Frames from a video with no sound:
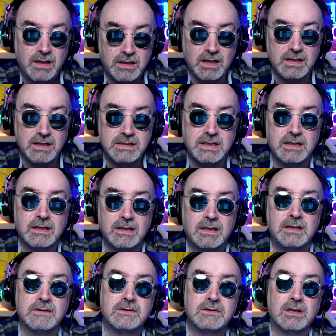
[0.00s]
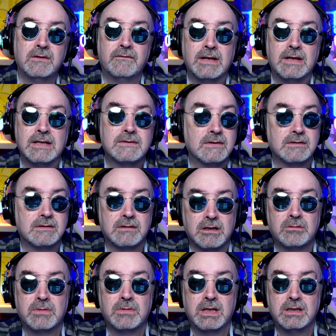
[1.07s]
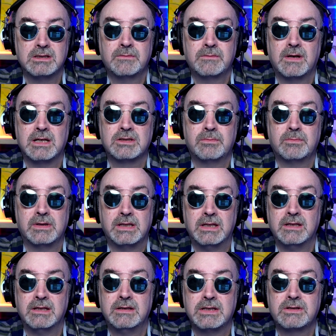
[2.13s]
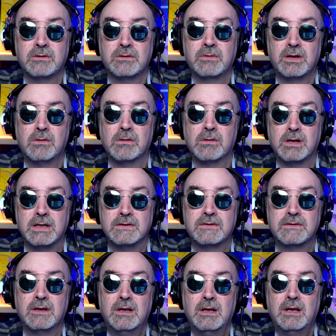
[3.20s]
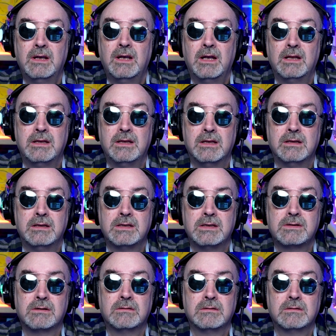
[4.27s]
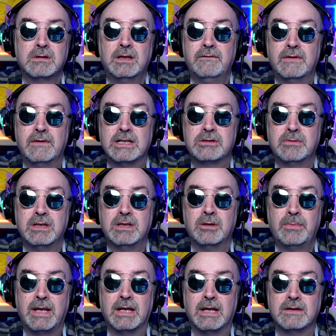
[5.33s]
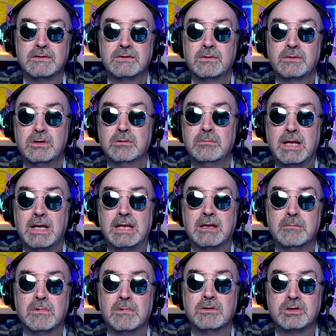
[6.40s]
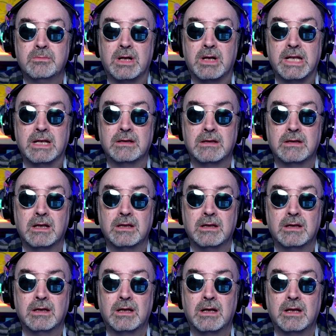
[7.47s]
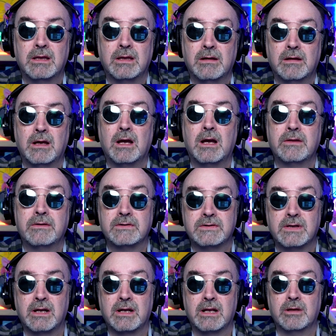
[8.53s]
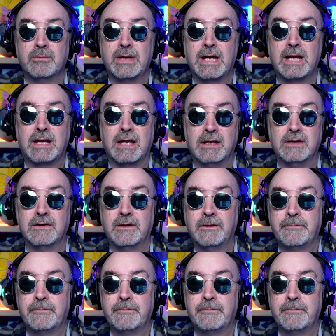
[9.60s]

The idea is to invest as little money as possible in initial recordings, the initial investment in the band, so you make the most money on, on the other side on the back end